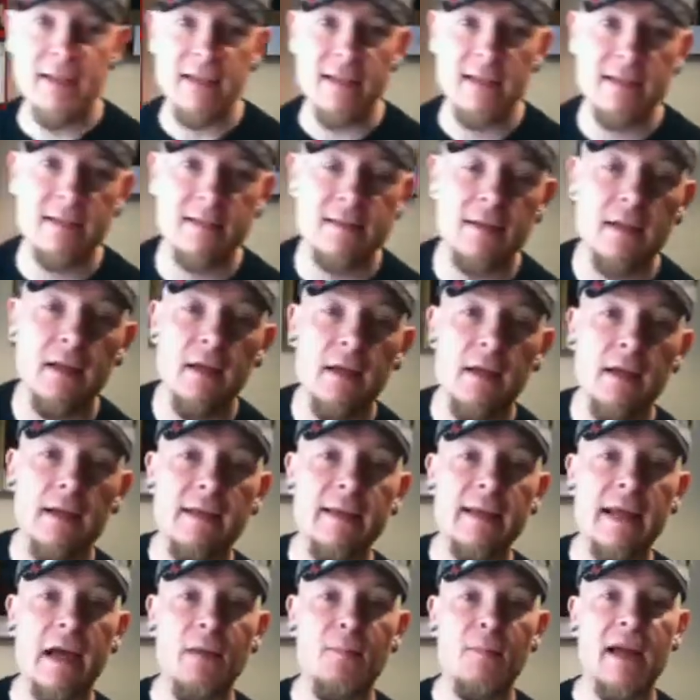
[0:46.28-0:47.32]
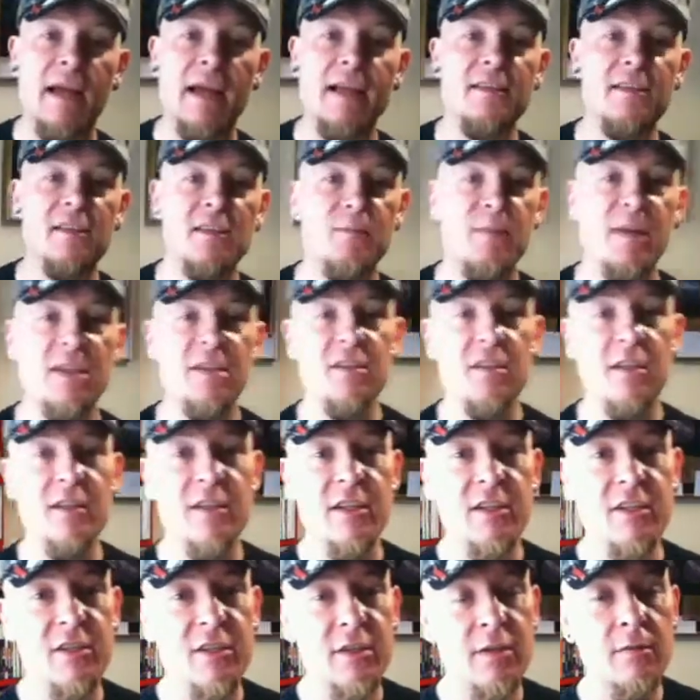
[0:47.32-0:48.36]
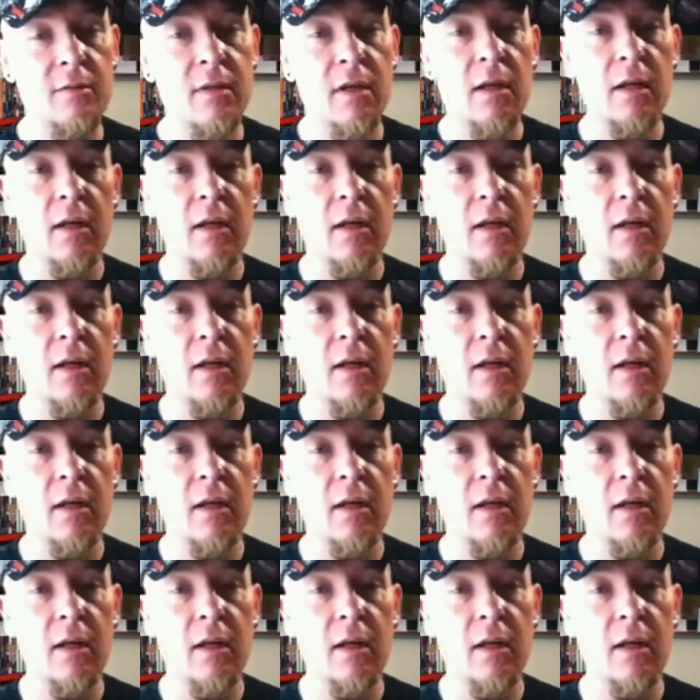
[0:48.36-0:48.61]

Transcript: this came out as a special edition